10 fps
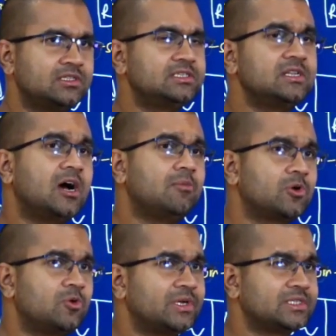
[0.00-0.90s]
these
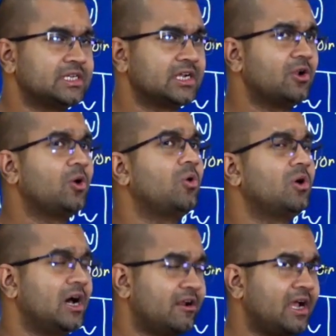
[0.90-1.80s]
namarupas
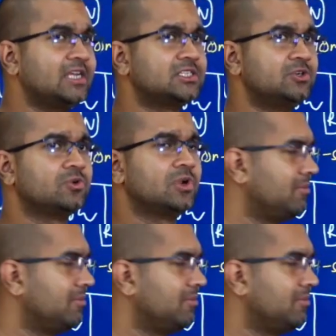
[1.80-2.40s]
arise due to